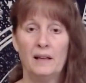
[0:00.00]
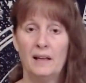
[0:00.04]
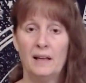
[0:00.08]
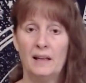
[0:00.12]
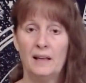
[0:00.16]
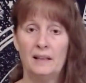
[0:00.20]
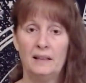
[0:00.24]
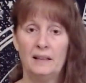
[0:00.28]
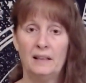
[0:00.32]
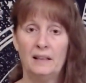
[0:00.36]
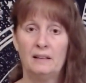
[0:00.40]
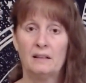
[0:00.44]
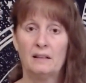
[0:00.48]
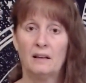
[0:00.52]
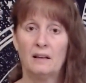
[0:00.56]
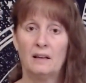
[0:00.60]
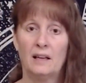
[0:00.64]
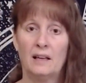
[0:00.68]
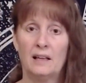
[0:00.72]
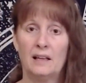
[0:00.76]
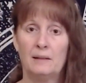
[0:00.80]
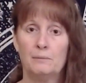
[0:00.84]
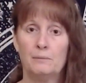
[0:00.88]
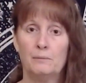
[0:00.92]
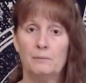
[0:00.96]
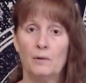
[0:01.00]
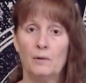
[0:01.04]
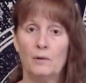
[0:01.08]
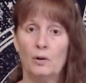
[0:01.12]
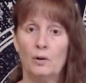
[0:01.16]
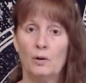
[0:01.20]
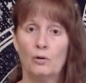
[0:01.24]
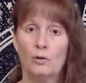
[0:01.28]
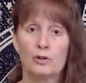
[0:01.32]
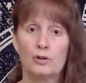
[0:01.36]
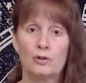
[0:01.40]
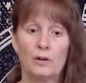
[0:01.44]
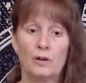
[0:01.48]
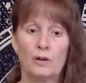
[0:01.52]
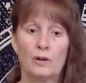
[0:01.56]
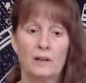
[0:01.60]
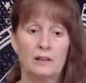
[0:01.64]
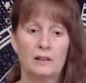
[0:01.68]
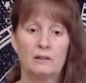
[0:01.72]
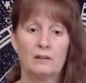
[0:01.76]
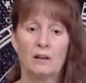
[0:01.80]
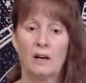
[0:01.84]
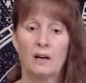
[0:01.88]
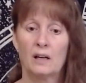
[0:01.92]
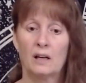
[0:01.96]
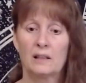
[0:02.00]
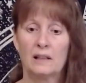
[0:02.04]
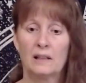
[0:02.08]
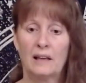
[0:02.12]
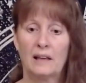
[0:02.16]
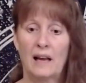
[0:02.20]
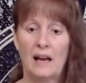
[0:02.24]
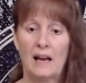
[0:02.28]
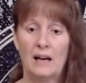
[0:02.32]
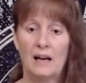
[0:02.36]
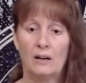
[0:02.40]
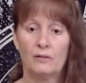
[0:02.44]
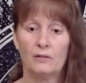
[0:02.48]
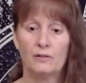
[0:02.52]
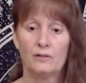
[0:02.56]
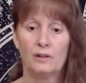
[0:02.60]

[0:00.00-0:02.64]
anytime, or try to talk it out.